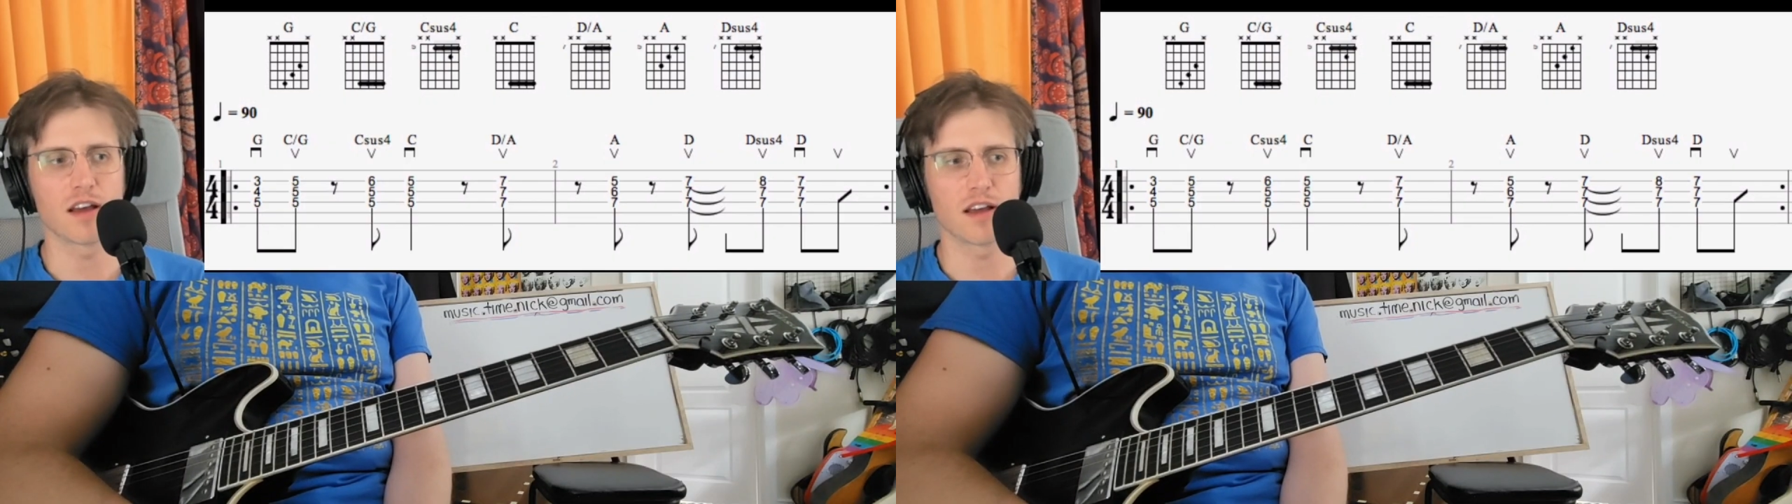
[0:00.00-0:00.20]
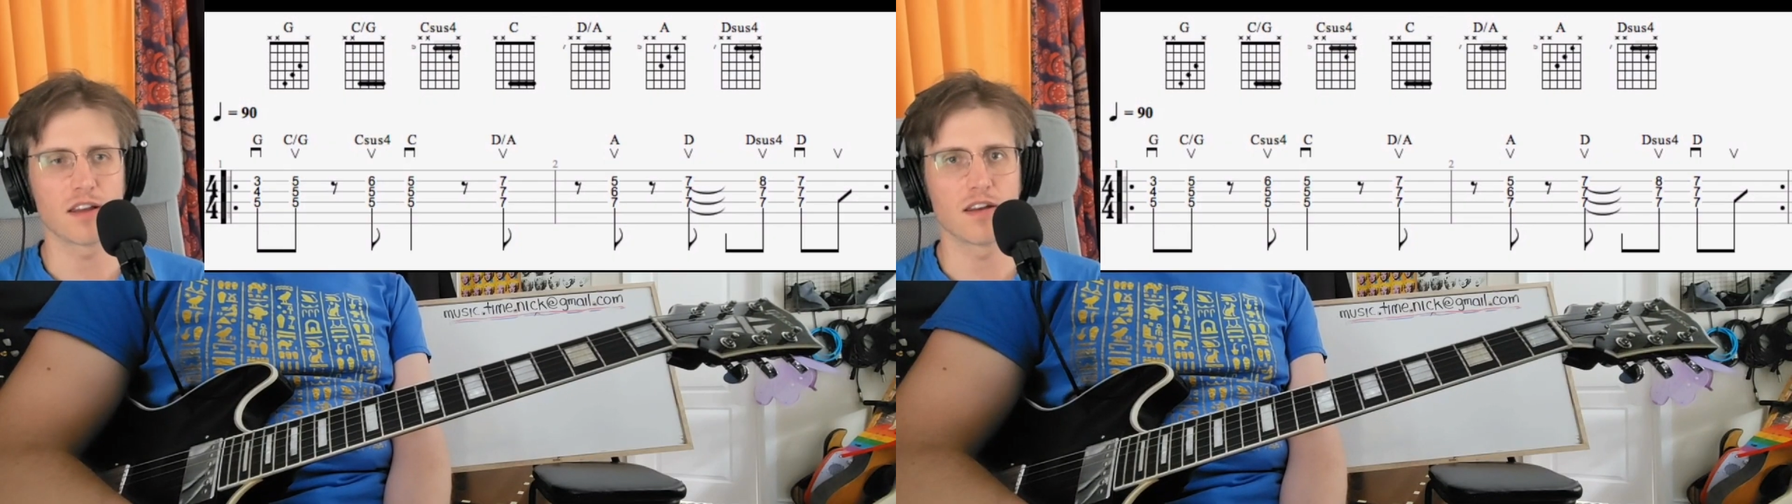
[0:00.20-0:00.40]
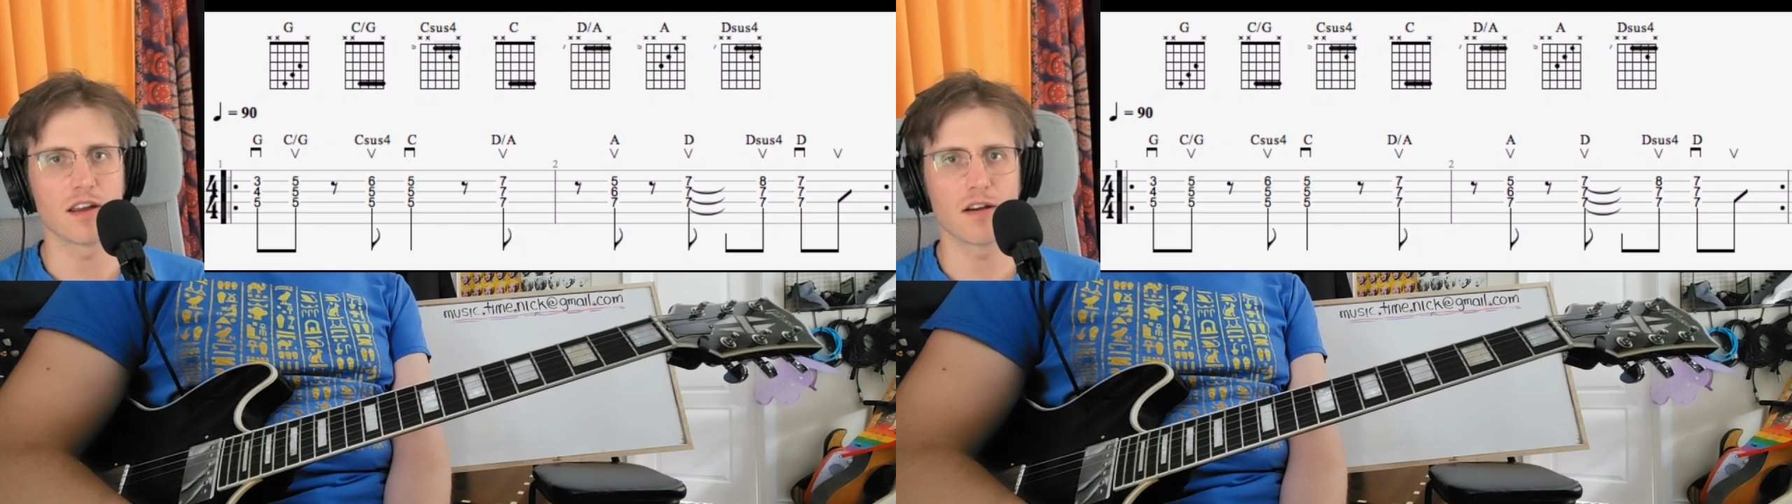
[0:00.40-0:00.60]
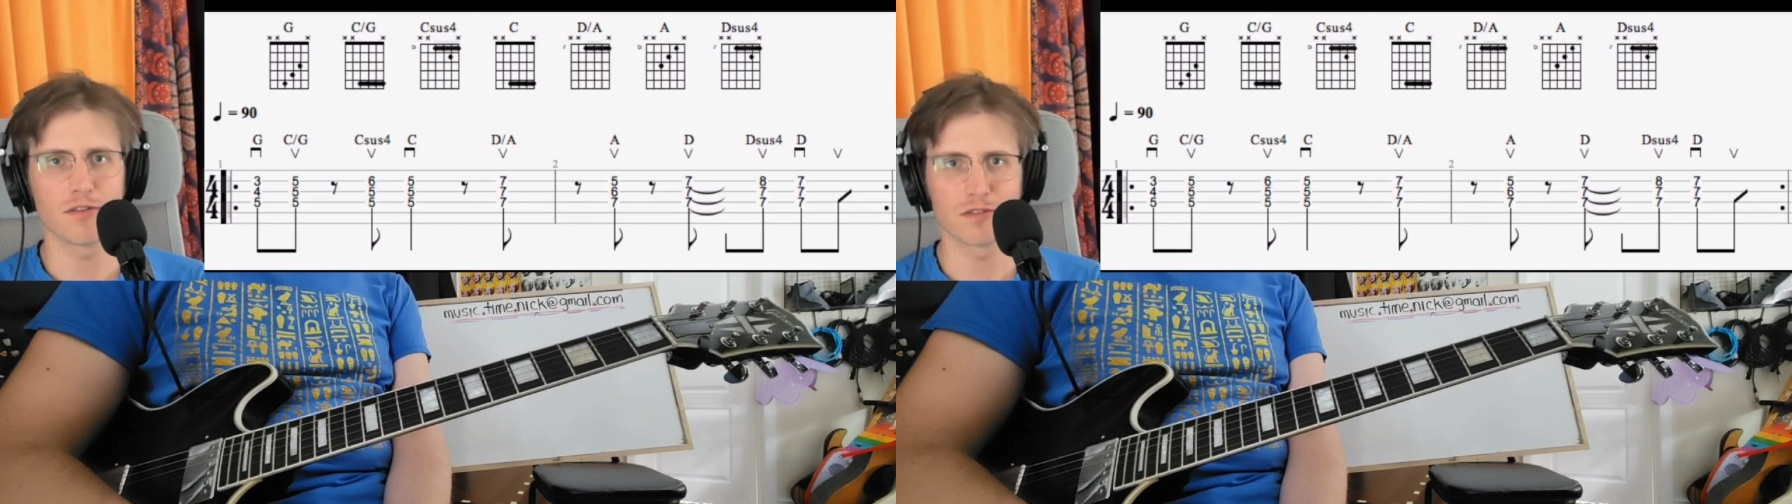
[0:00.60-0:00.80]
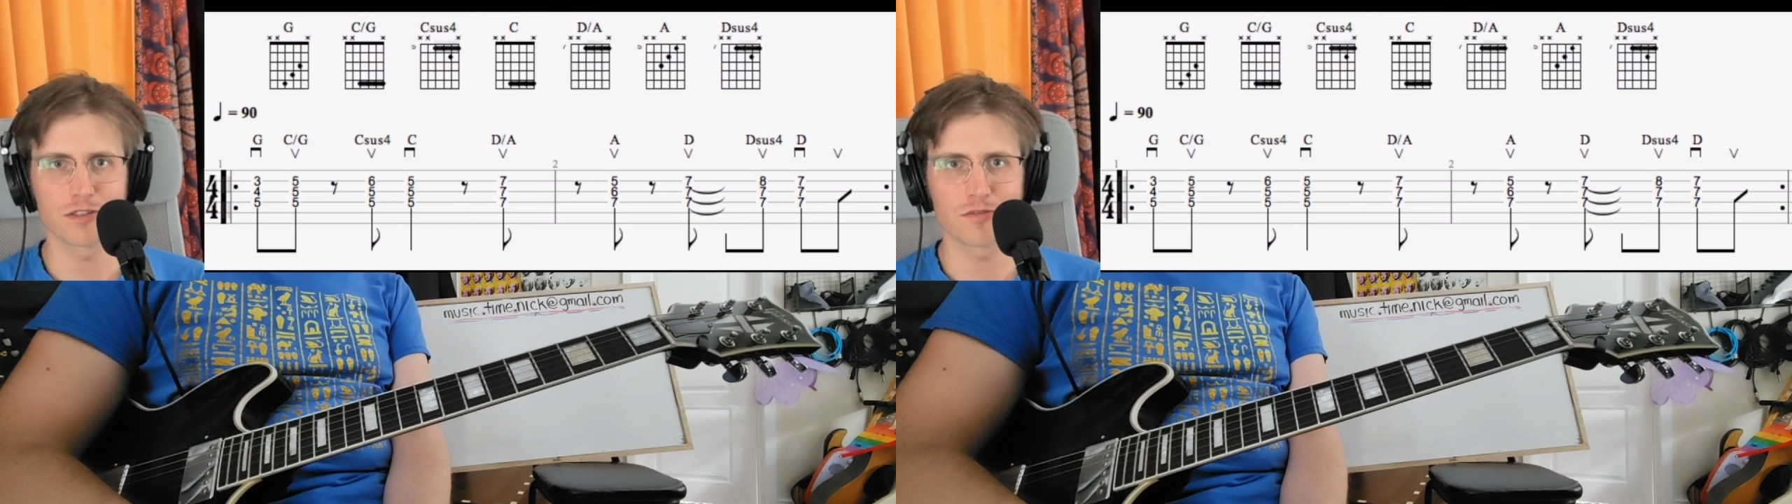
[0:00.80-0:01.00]

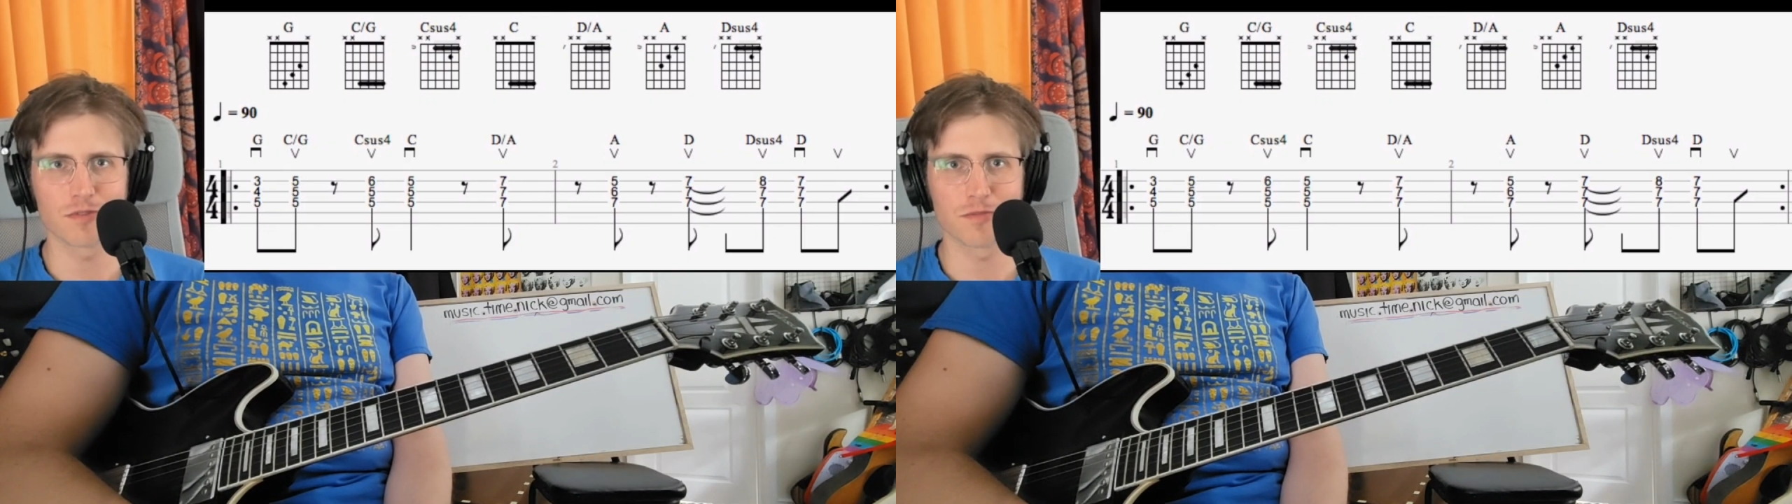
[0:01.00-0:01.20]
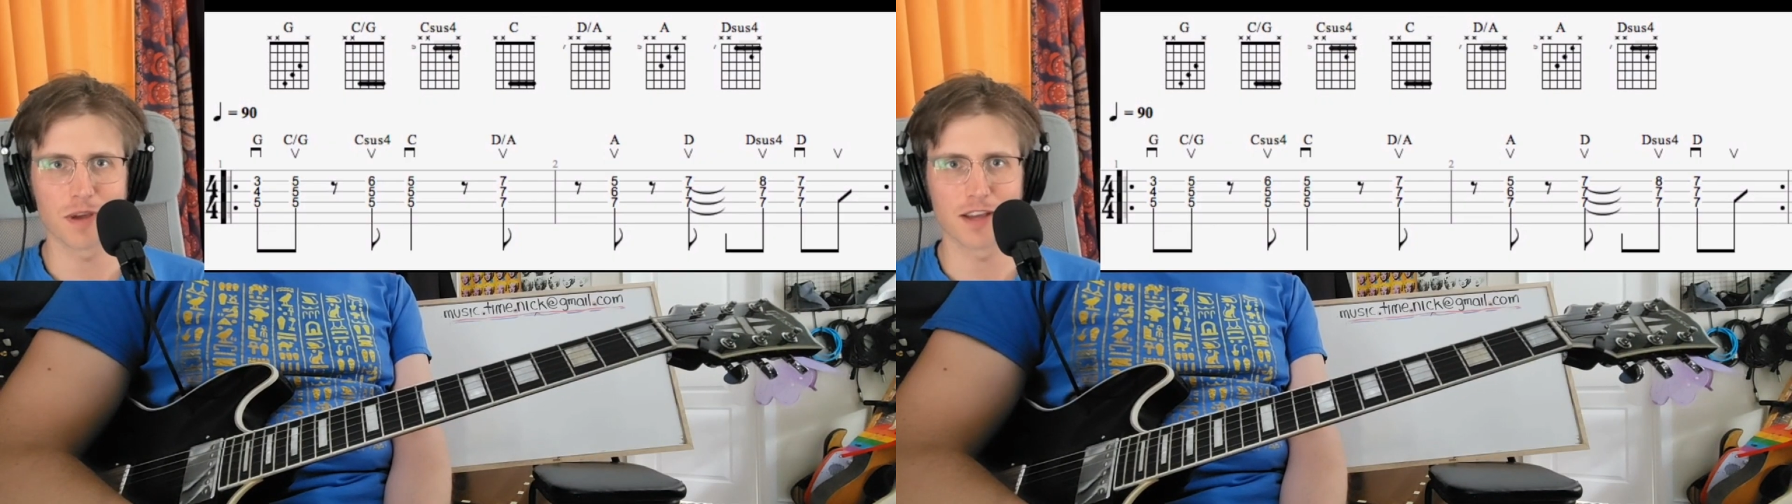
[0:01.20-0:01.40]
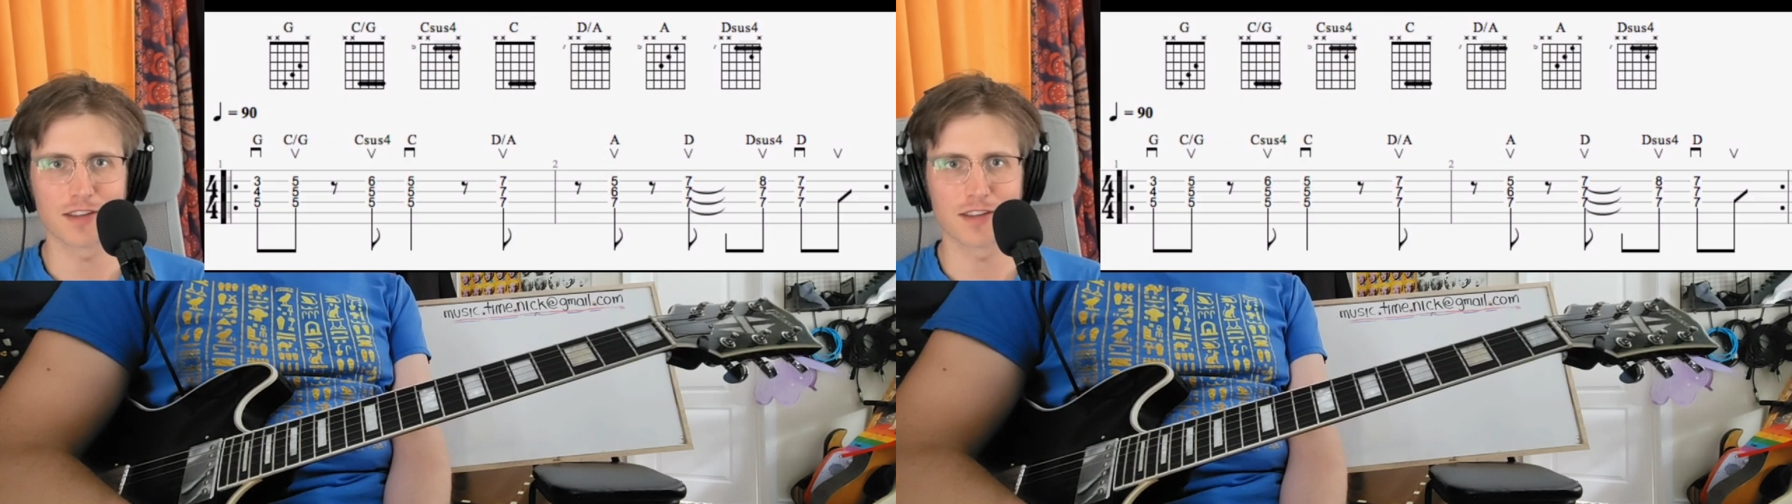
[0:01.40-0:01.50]
notes with my